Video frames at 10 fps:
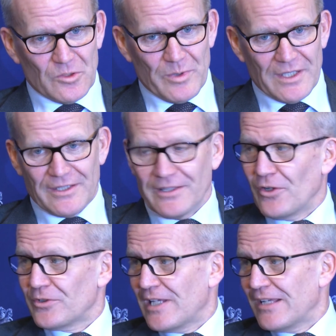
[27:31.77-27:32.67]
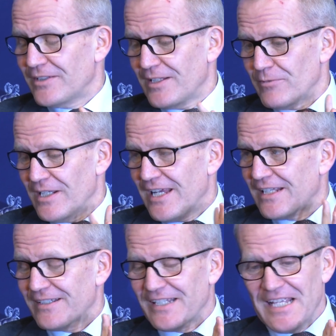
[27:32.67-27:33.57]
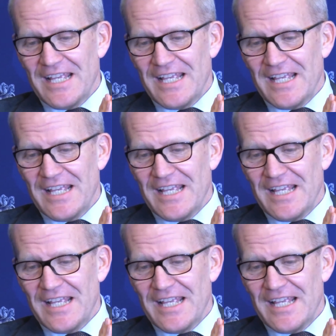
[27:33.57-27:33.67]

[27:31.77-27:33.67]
but yes. not how to get re-elected, yeah.